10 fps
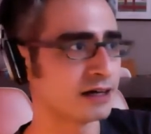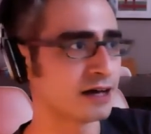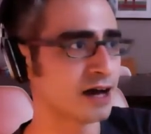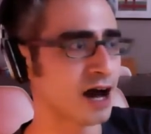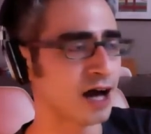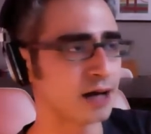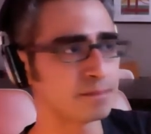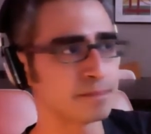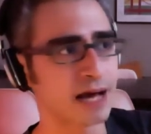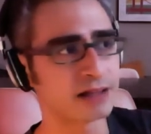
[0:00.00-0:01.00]

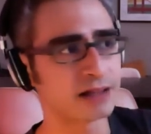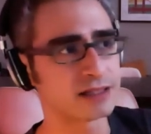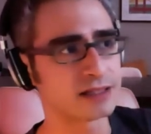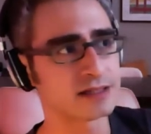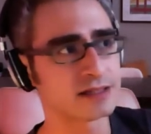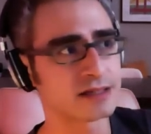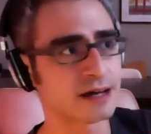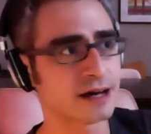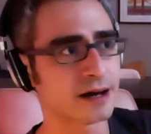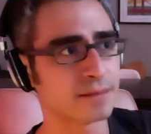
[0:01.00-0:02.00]
odd balance
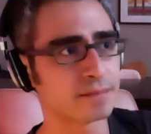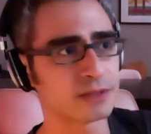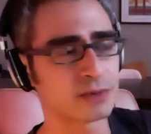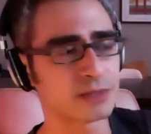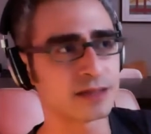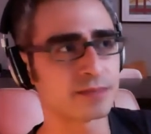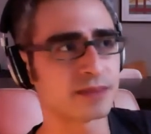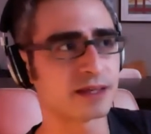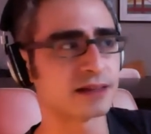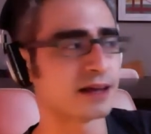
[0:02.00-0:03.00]
between
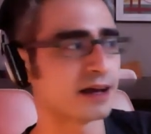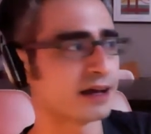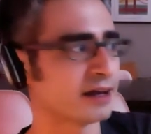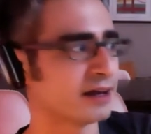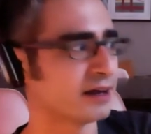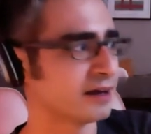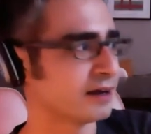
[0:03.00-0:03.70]
something like